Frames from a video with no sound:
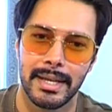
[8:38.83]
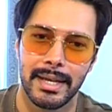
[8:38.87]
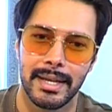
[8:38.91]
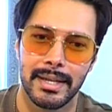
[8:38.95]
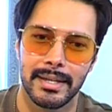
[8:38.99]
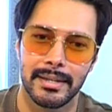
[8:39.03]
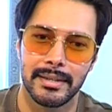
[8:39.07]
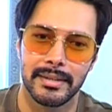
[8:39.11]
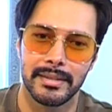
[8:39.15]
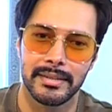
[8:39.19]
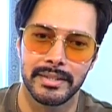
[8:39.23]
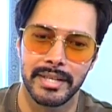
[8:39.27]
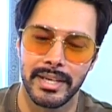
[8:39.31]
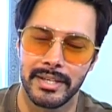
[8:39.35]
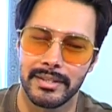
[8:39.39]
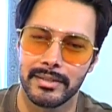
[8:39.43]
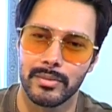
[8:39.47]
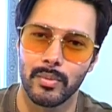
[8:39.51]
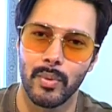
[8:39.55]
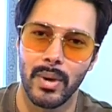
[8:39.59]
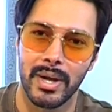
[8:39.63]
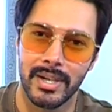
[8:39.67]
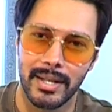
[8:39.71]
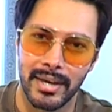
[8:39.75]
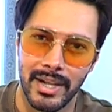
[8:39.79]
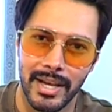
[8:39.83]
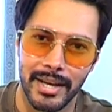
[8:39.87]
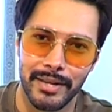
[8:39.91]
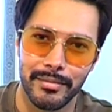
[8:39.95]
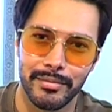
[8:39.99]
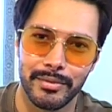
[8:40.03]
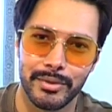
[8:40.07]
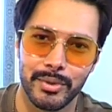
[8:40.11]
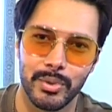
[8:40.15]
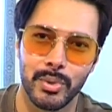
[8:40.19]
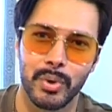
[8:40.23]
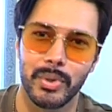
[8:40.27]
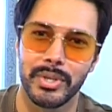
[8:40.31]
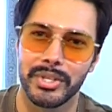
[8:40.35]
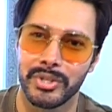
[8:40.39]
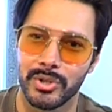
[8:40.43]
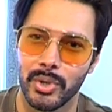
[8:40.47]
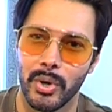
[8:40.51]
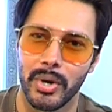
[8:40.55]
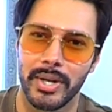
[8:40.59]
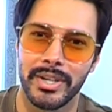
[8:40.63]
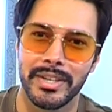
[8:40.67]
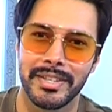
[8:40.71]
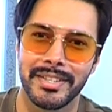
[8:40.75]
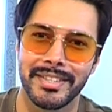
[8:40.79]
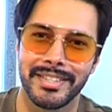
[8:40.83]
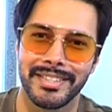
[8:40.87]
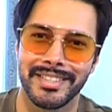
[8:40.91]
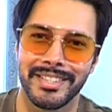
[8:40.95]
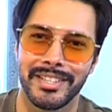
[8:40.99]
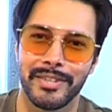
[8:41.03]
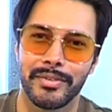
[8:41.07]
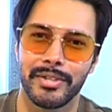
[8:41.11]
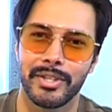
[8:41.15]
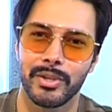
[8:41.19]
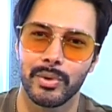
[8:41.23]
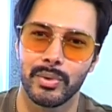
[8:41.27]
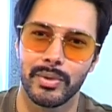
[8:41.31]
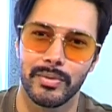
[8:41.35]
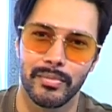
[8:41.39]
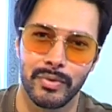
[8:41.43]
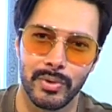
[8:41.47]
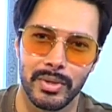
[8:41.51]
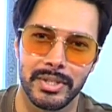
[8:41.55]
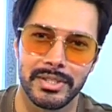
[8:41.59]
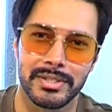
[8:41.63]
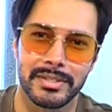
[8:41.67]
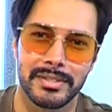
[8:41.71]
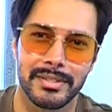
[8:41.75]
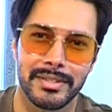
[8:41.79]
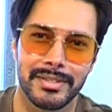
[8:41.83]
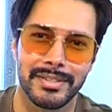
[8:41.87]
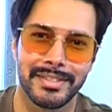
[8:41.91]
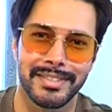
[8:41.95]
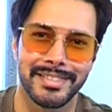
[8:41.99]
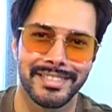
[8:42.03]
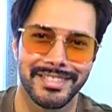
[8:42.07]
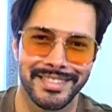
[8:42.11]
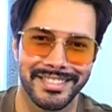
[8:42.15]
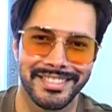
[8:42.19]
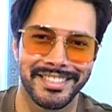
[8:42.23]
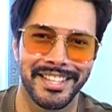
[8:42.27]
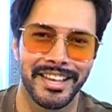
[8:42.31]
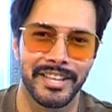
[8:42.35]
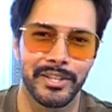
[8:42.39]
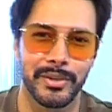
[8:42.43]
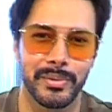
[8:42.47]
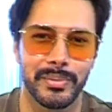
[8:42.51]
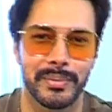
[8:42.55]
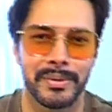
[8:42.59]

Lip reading: And yes, one life, so enjoy it, live it to the fullest. Thank you.